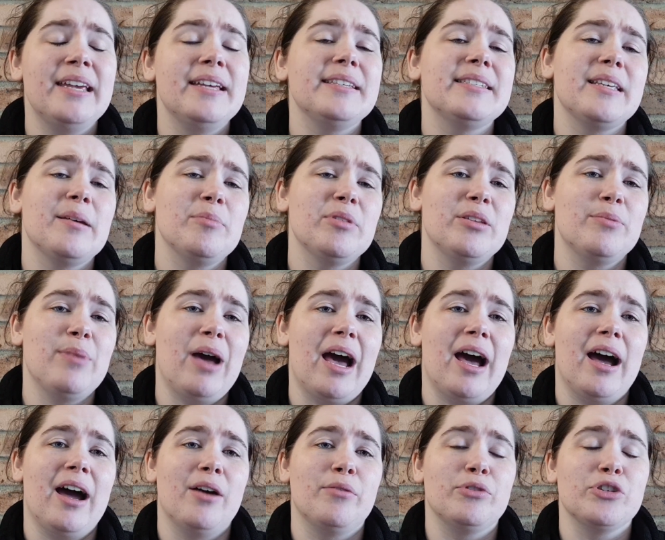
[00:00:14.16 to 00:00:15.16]
Some of them
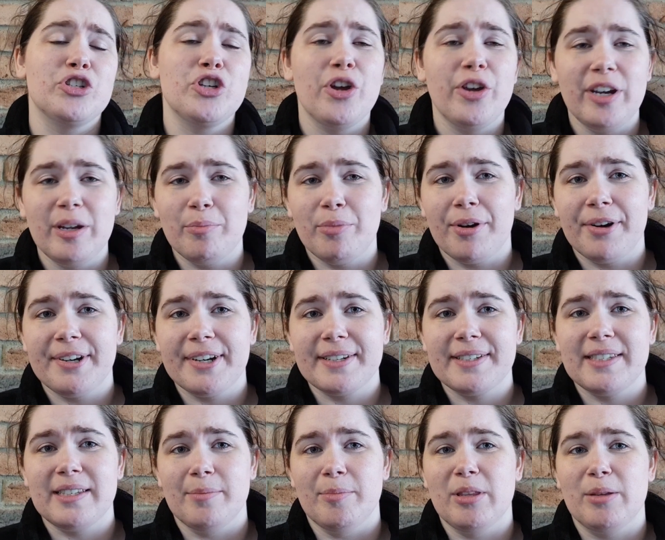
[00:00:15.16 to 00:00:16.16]
are returning
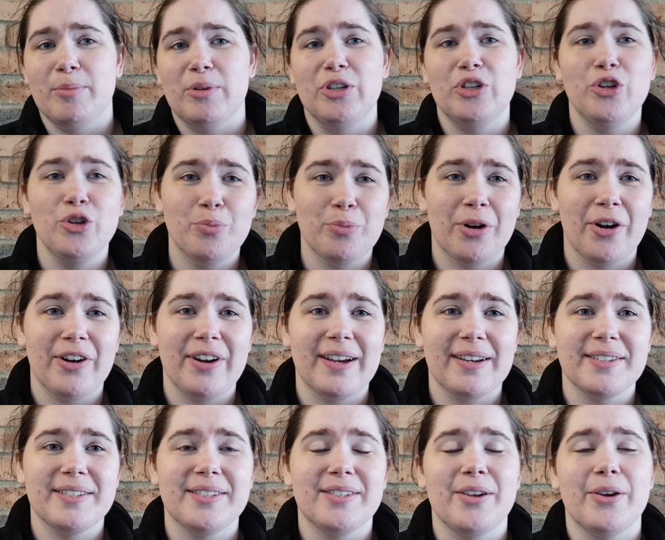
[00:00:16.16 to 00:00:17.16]
products, some of them are new
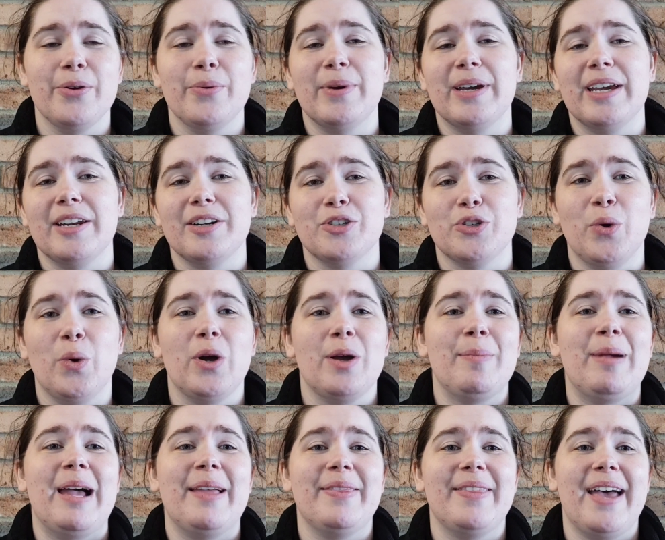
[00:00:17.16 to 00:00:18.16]
products, so we're going to talk
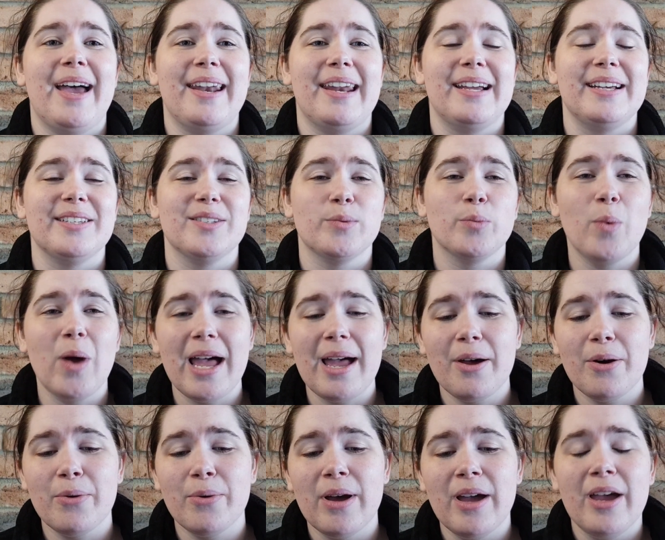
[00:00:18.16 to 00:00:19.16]
about that as
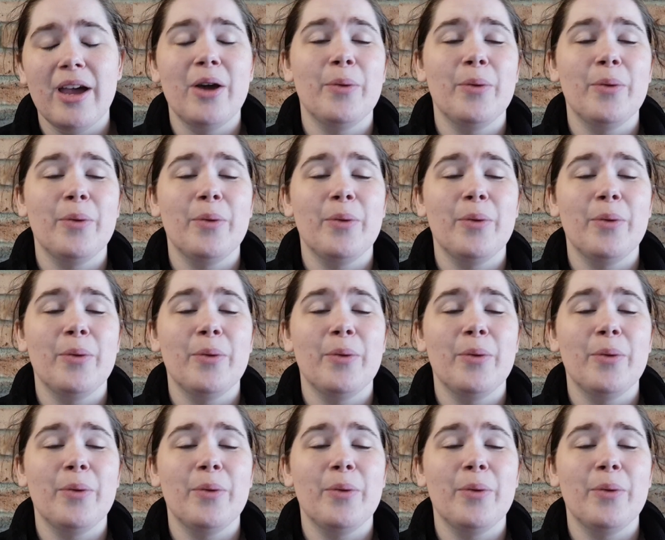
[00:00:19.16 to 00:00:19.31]
well.